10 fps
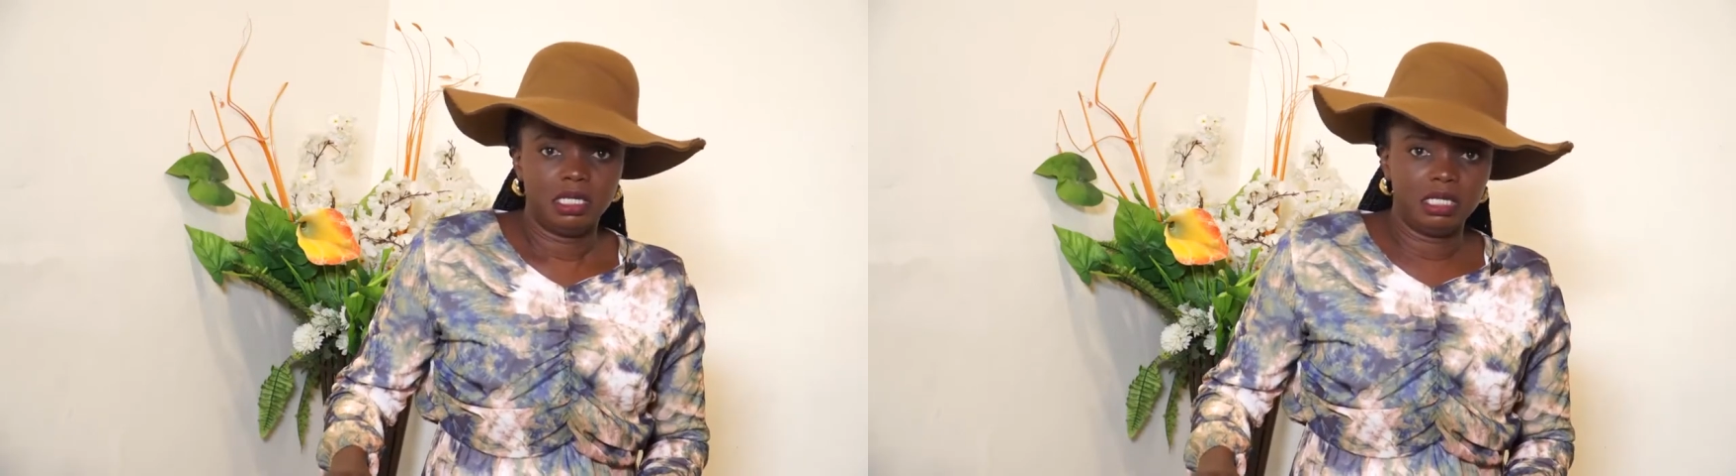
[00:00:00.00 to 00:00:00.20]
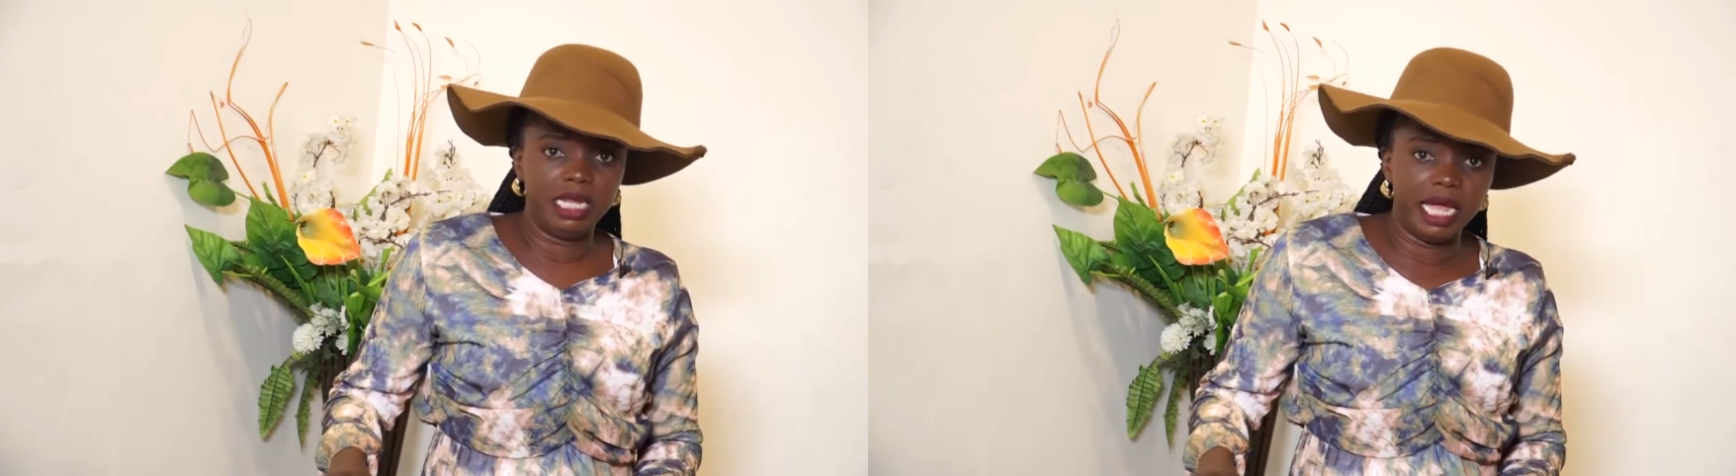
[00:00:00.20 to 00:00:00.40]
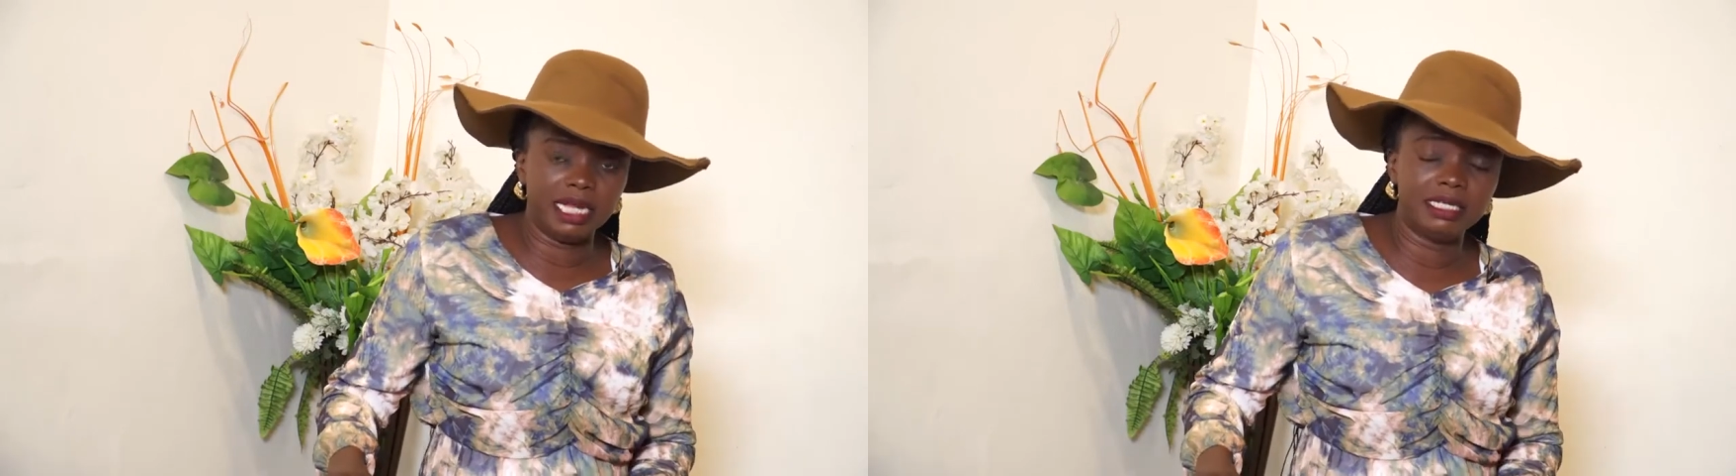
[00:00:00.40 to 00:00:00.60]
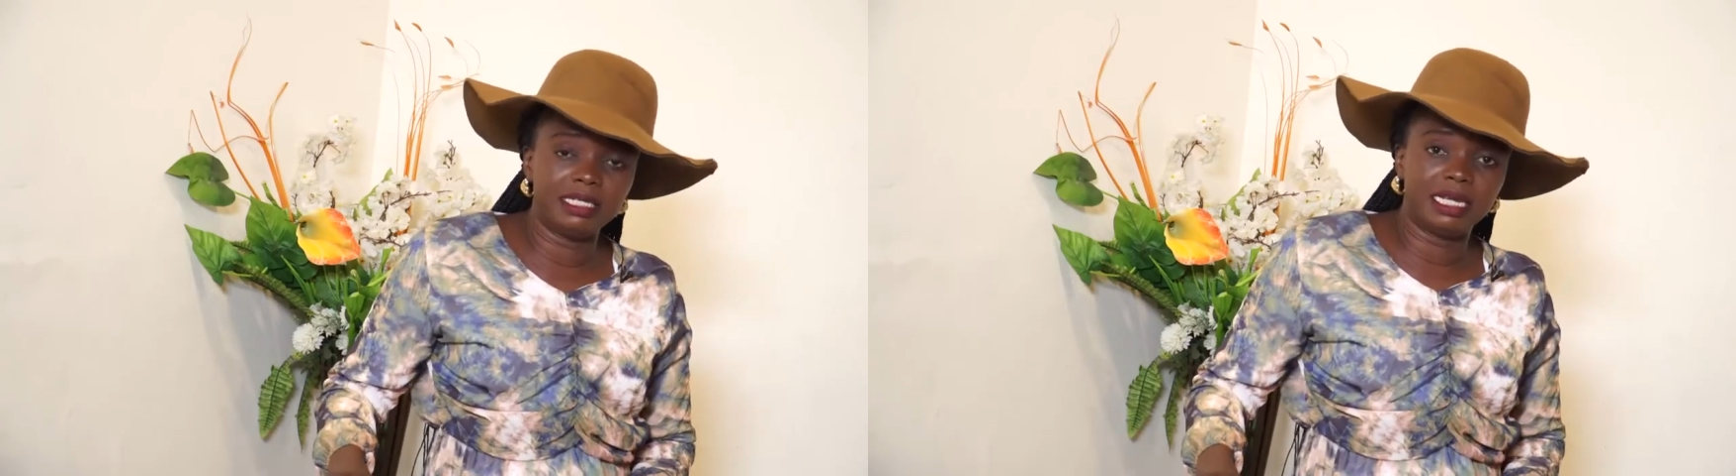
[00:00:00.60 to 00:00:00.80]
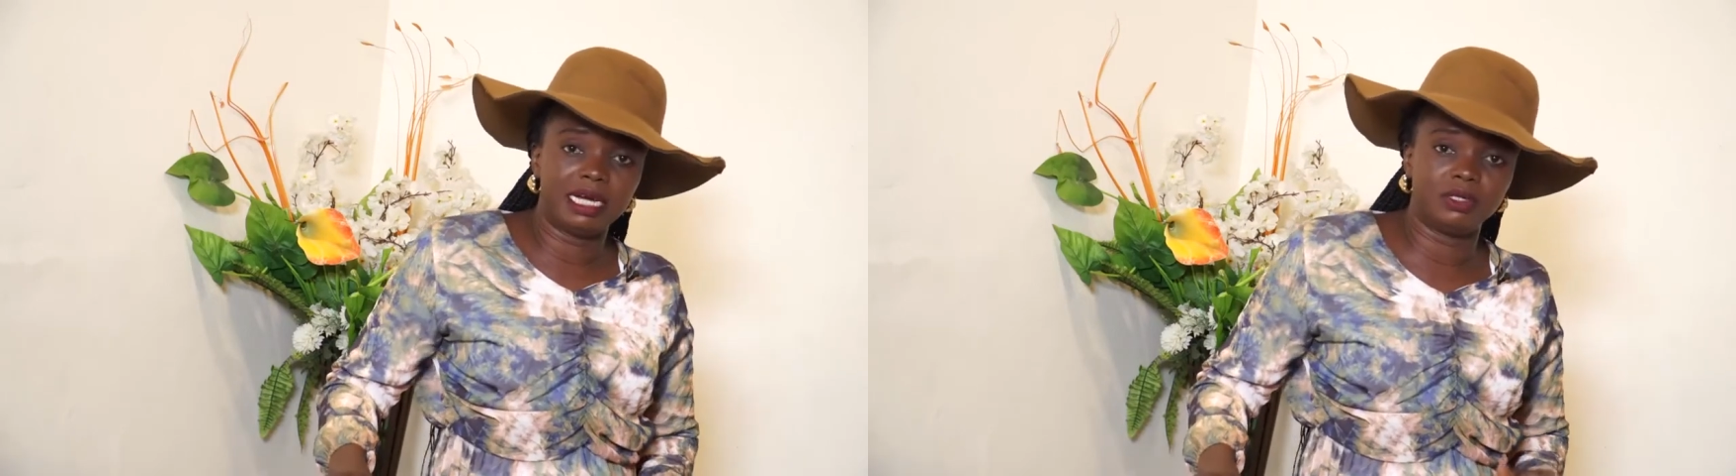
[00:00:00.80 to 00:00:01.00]

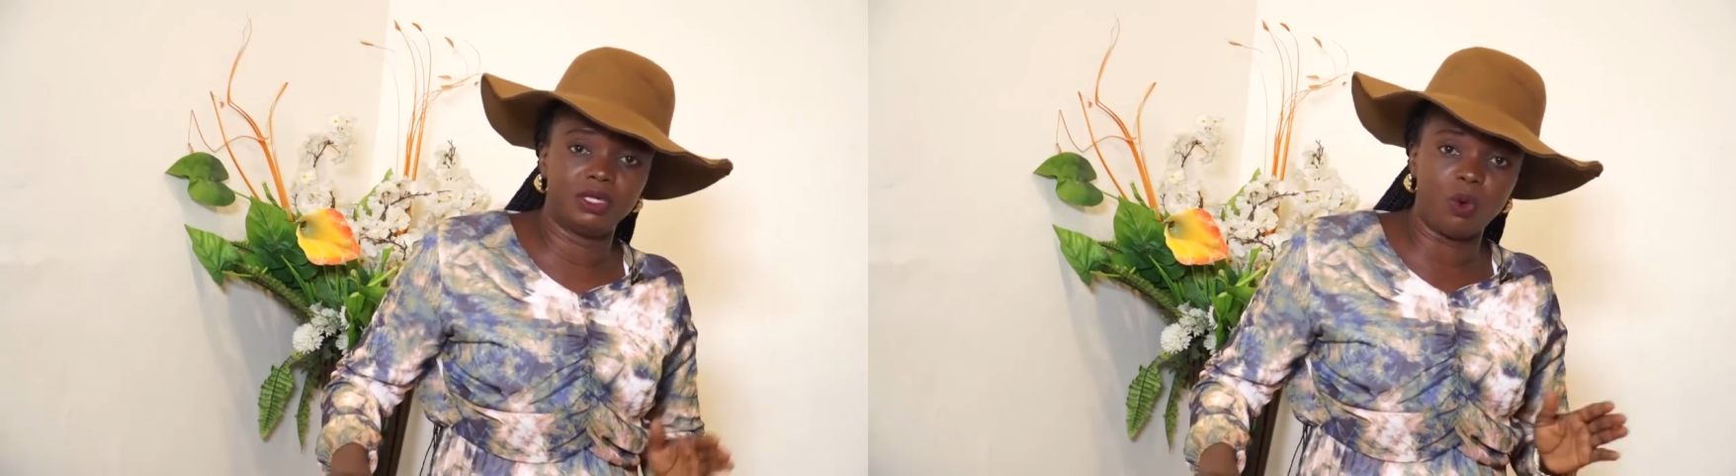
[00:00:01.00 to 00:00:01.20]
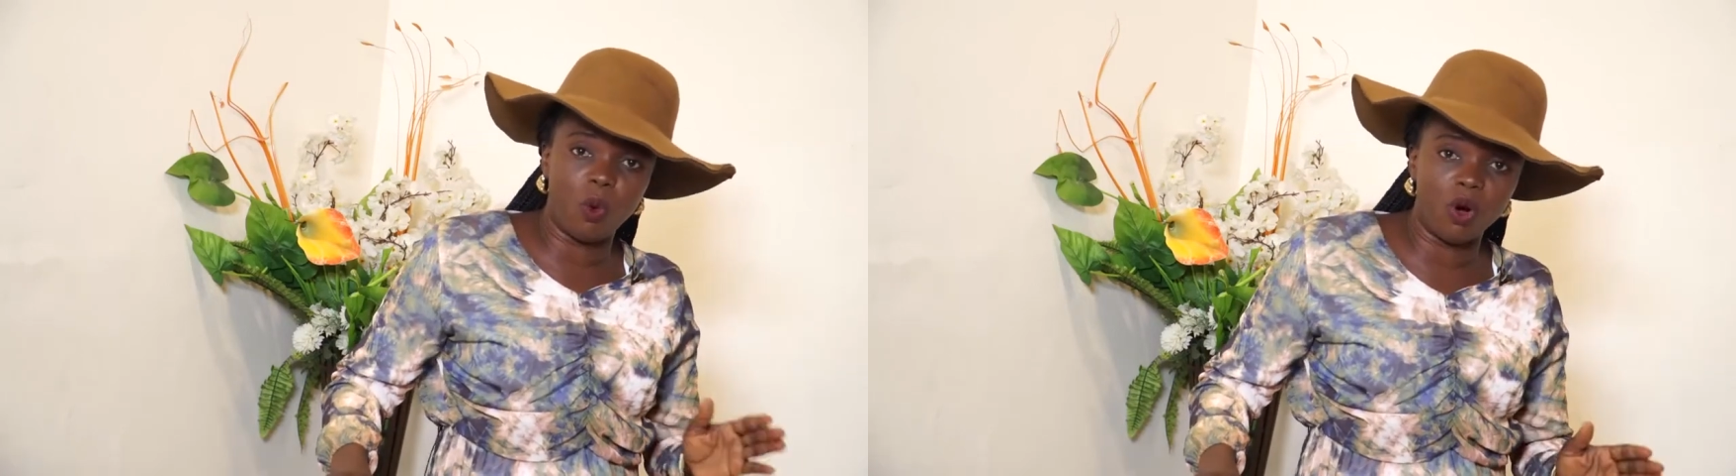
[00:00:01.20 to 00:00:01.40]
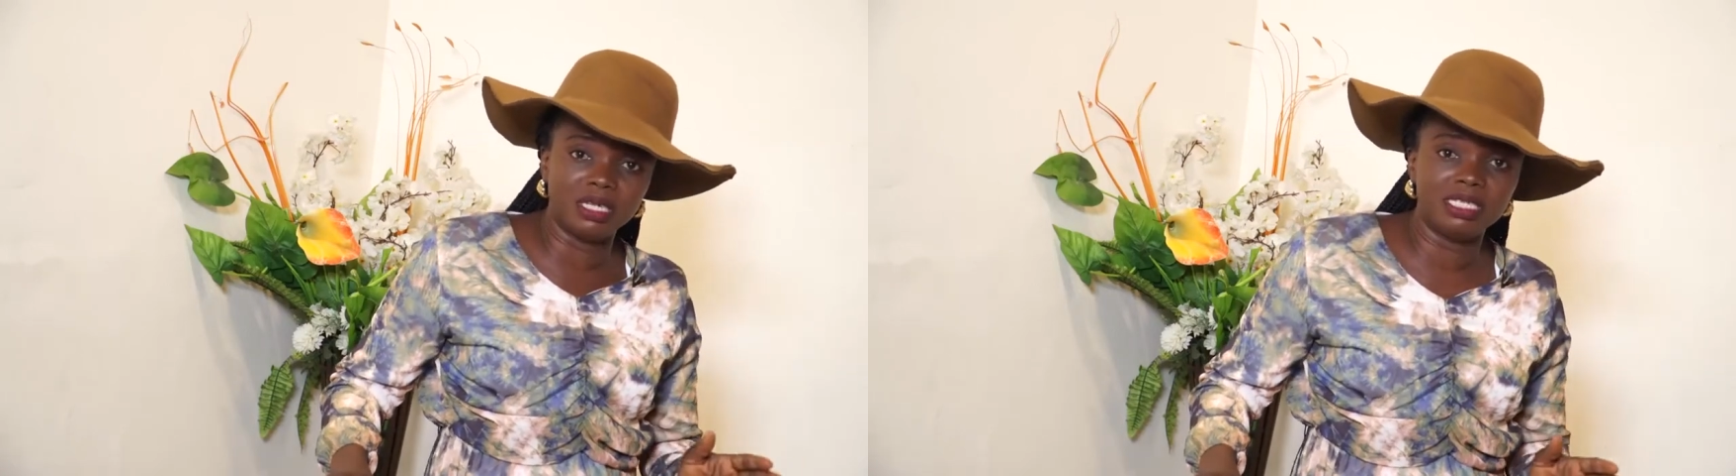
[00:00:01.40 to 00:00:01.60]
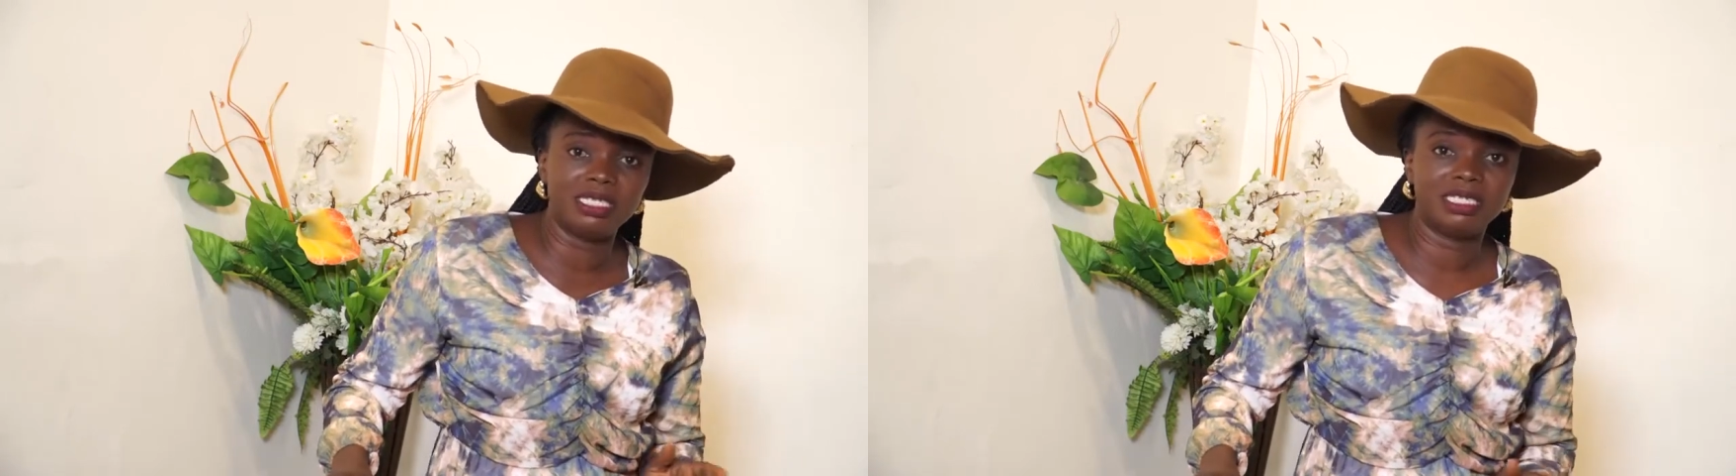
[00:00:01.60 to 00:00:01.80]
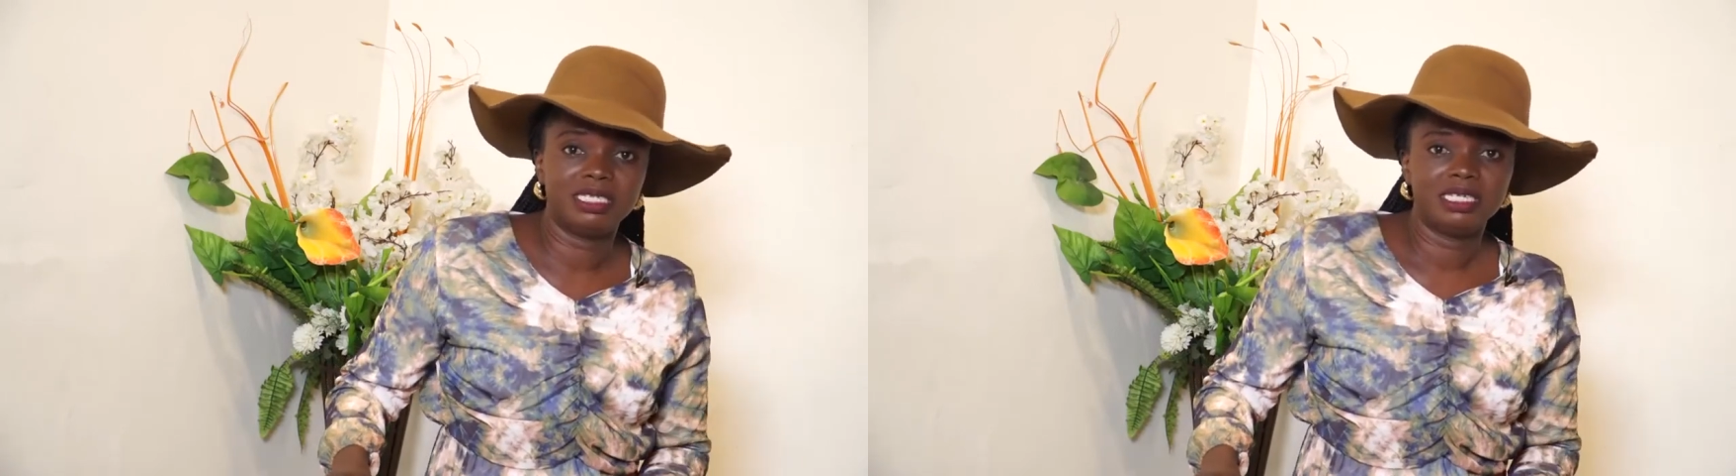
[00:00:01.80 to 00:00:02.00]
Then another one